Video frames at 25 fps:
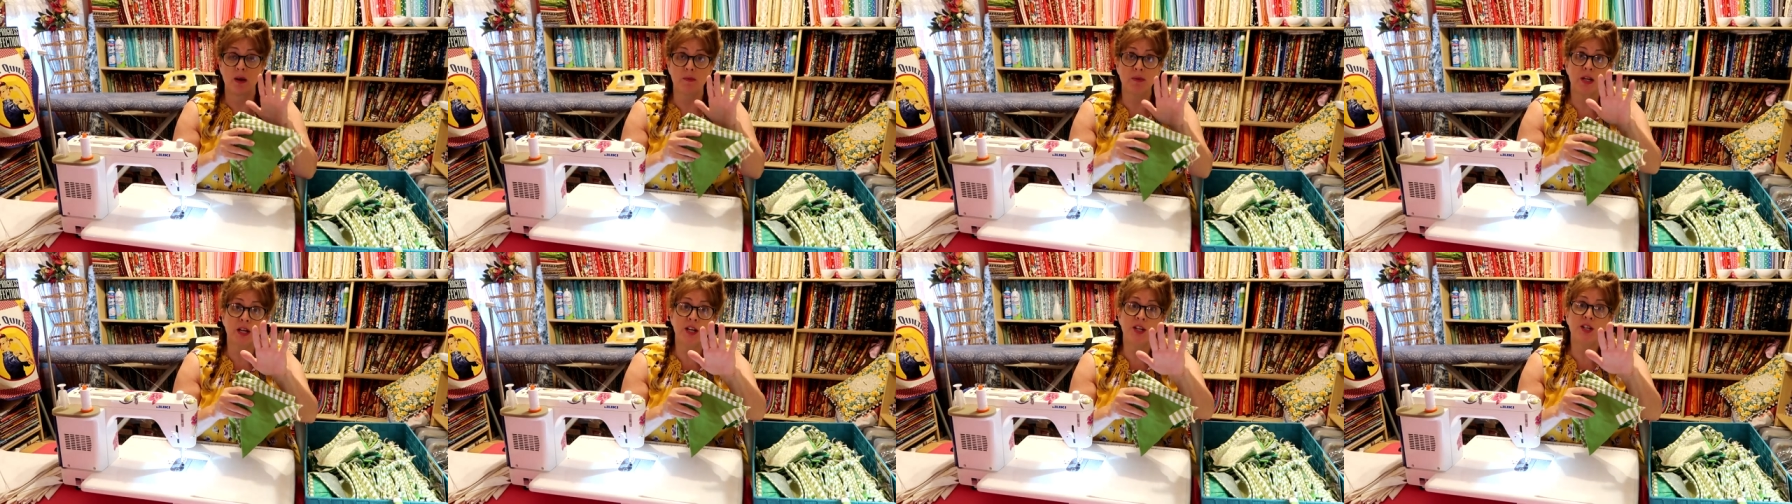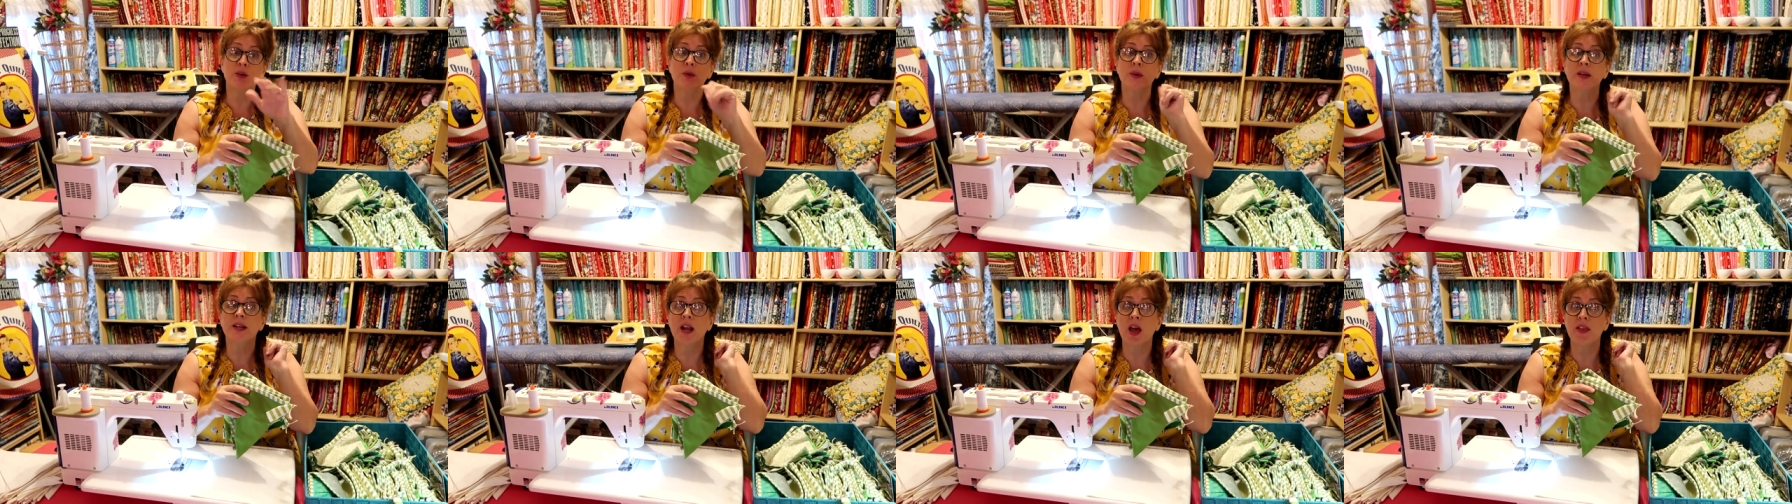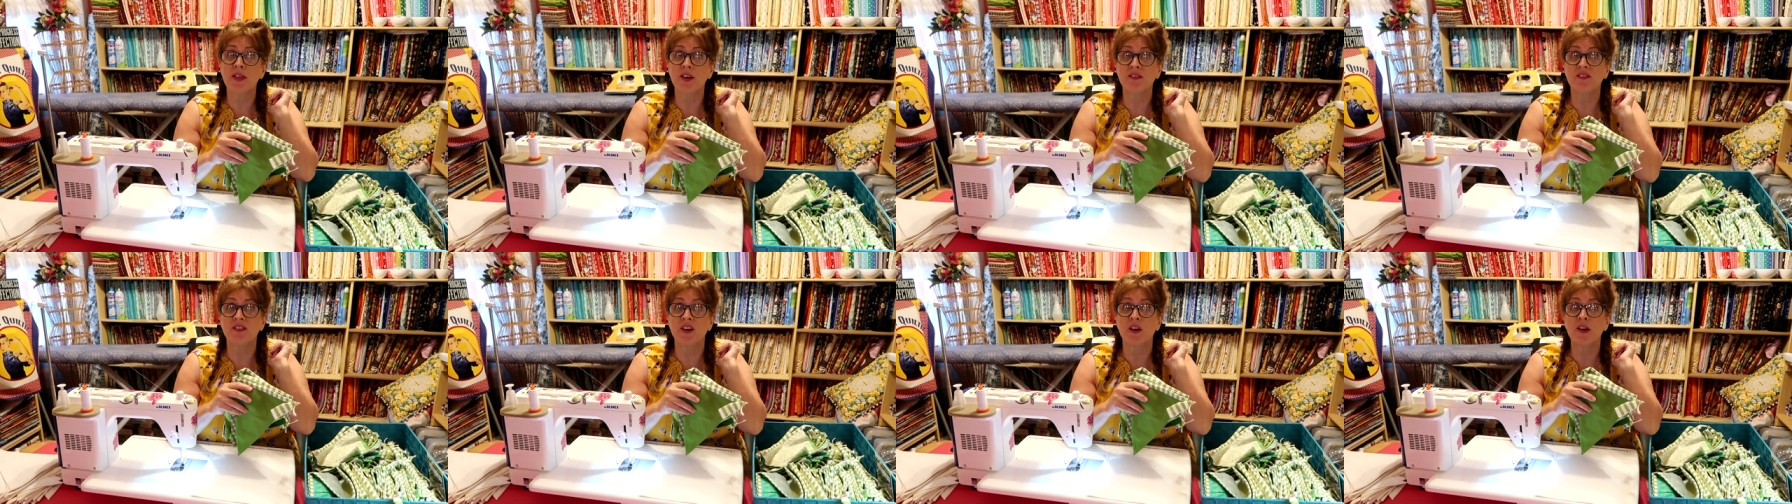I'm going to do
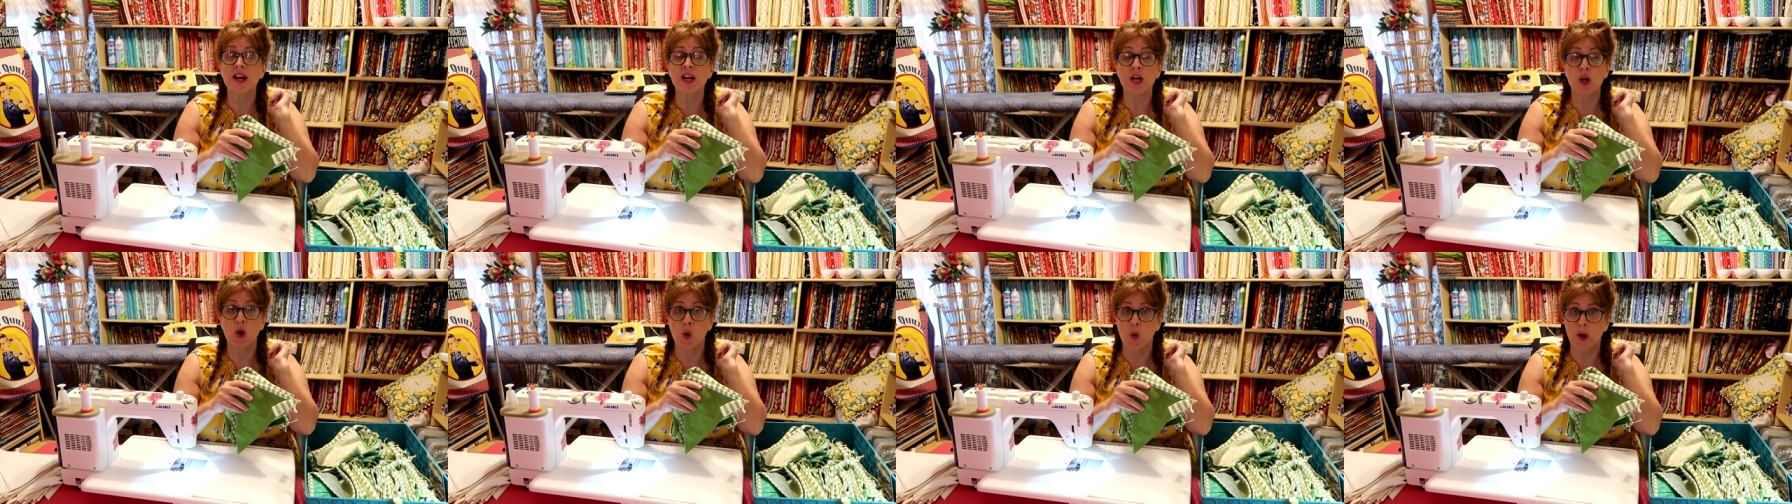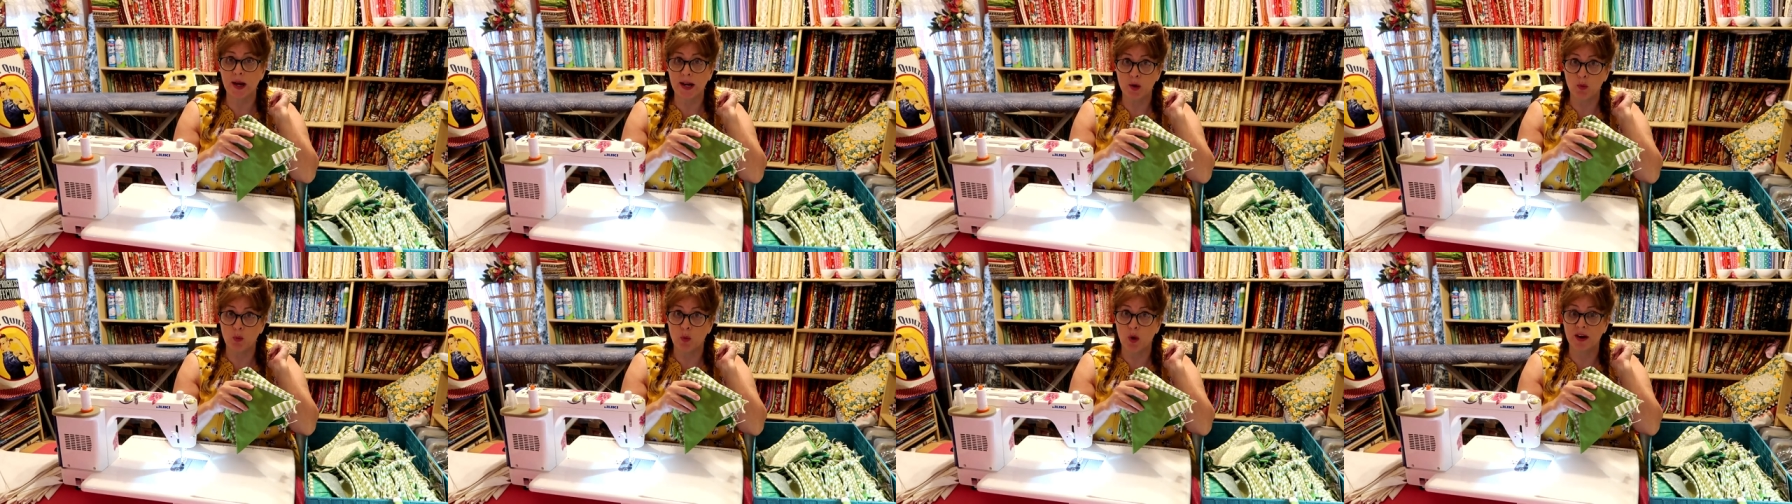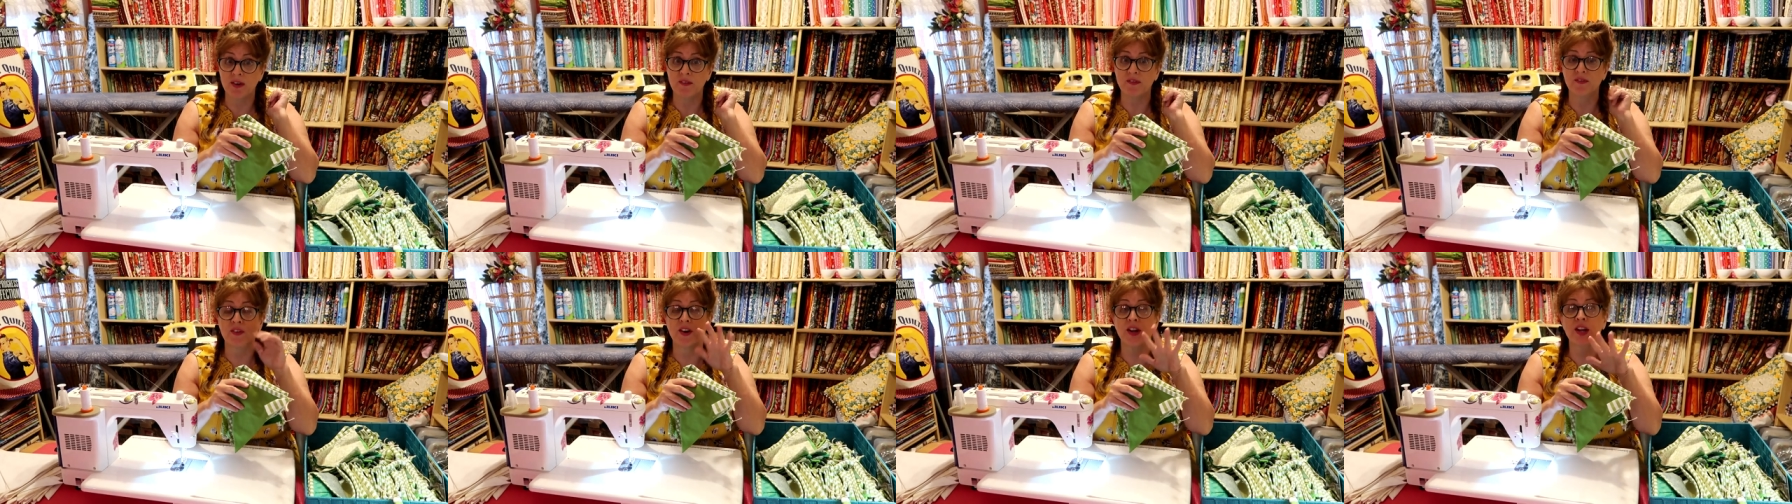another very quick
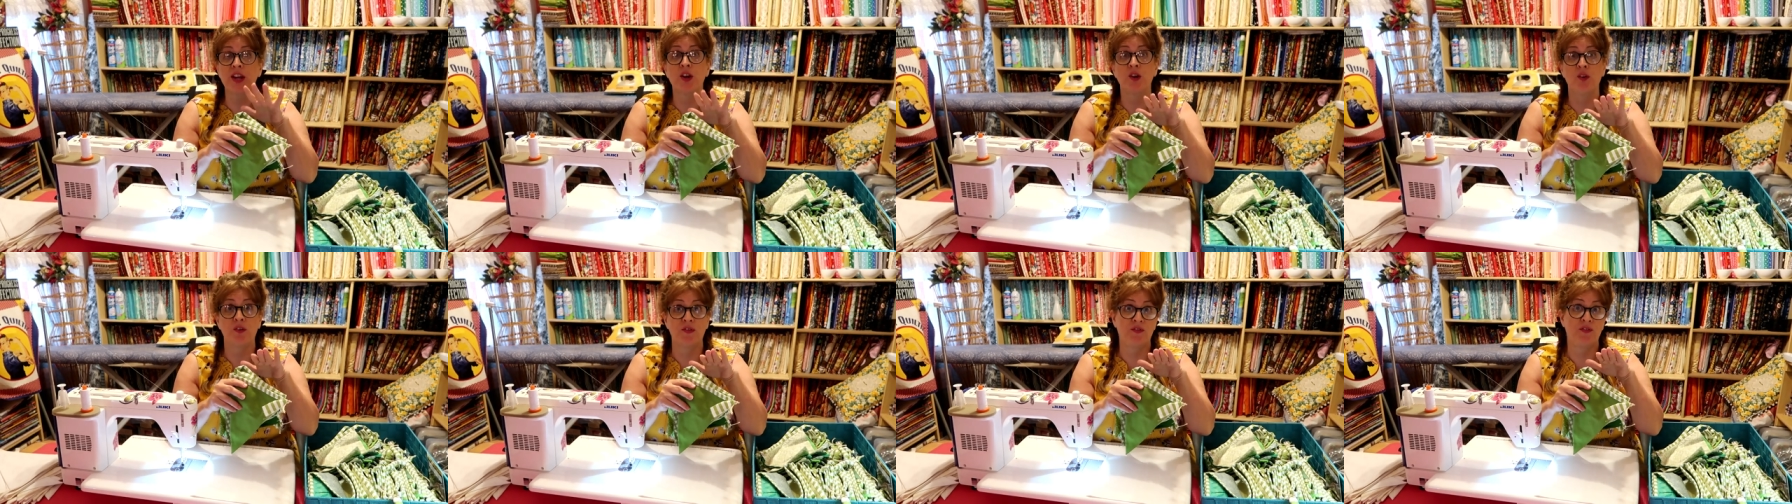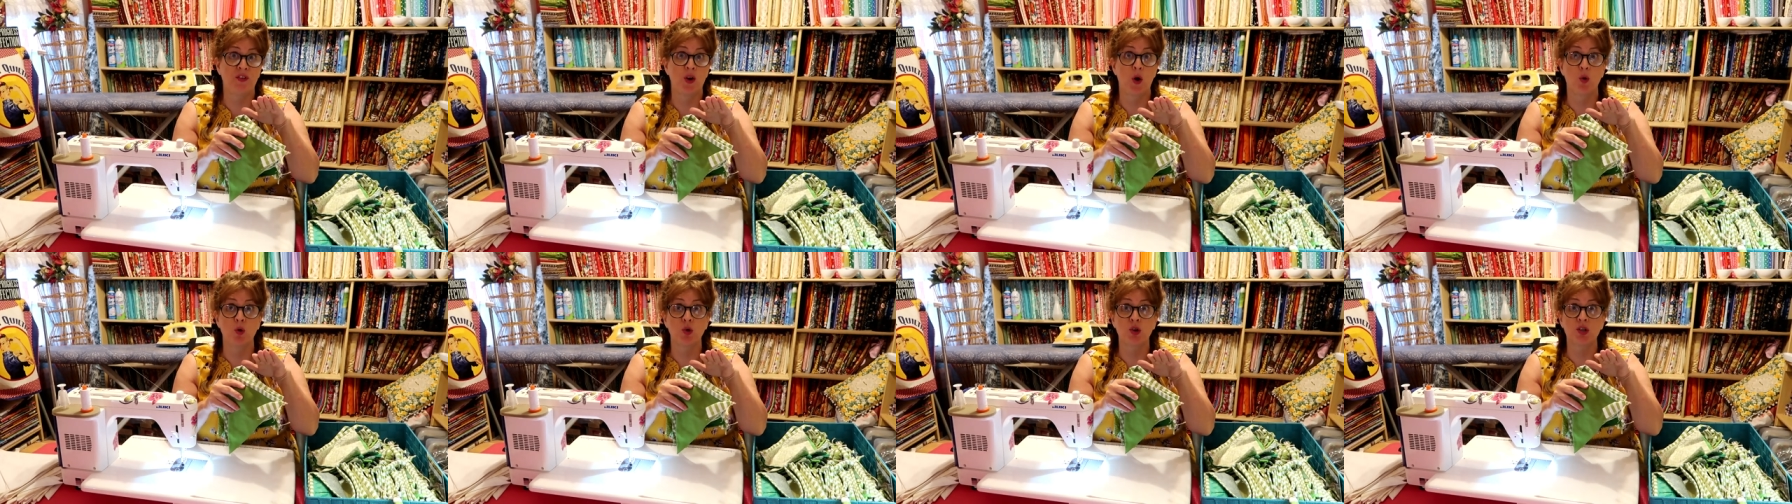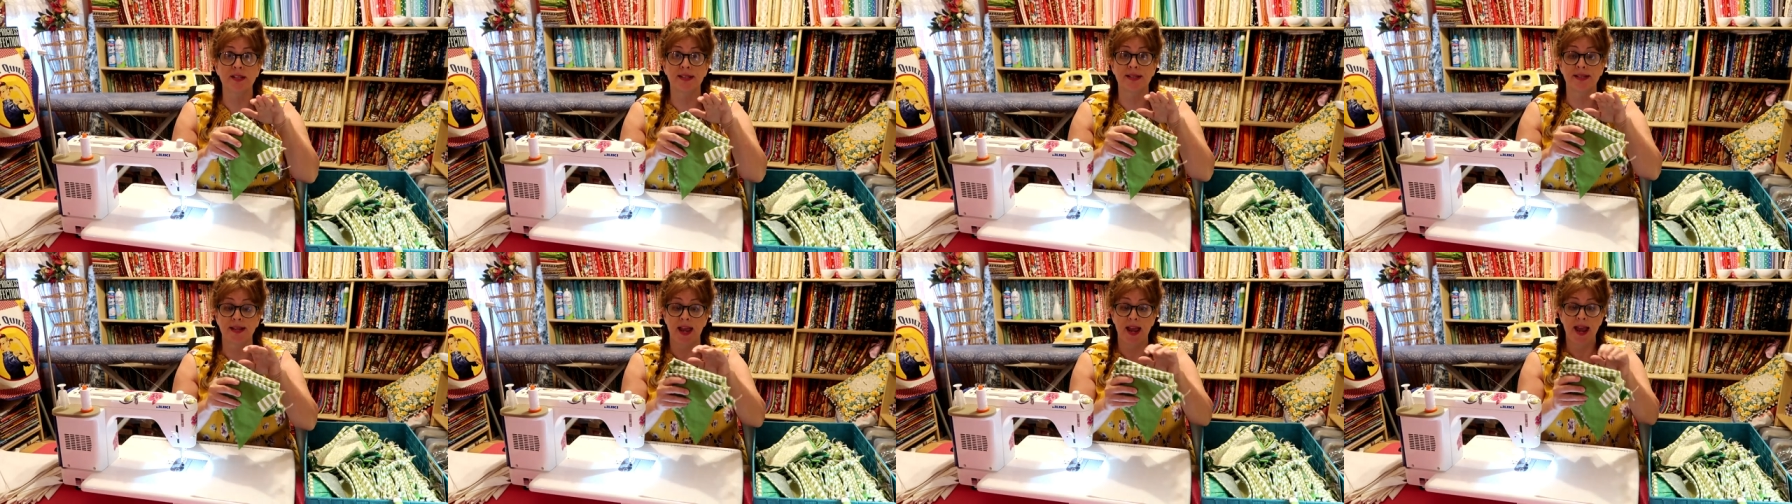one for you
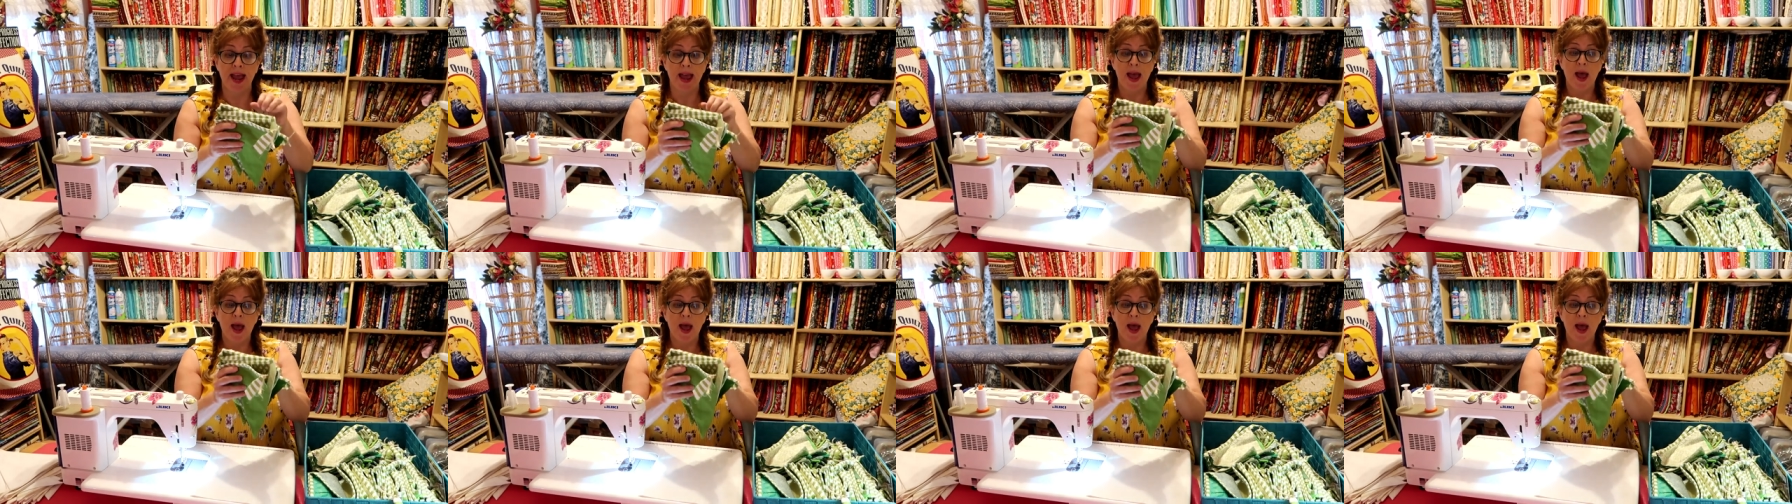folks.